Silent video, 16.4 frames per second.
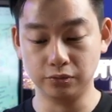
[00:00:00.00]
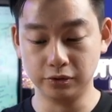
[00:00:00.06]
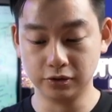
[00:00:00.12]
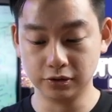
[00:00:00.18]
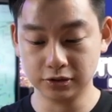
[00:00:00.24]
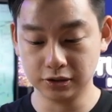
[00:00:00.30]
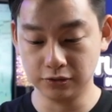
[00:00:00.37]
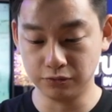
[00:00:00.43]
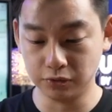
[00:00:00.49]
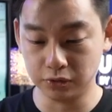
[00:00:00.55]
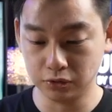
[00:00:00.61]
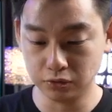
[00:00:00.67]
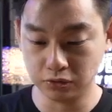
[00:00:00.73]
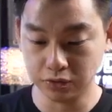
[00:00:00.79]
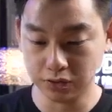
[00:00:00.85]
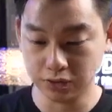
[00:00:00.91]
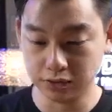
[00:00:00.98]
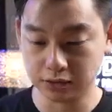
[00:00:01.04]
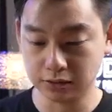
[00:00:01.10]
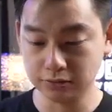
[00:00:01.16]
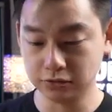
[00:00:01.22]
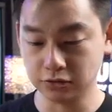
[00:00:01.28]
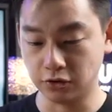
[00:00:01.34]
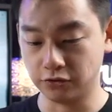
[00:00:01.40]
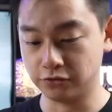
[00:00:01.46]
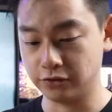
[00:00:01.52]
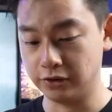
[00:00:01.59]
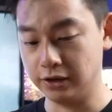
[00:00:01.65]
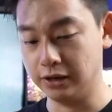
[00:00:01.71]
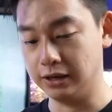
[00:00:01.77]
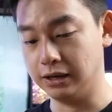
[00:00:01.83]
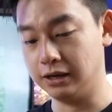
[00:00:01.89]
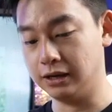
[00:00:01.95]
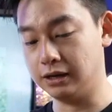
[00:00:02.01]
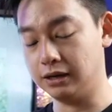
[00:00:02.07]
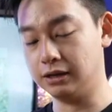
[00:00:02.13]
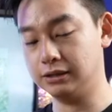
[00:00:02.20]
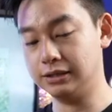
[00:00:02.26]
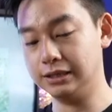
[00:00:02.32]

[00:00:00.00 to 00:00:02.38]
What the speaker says: Because if we look in terms of the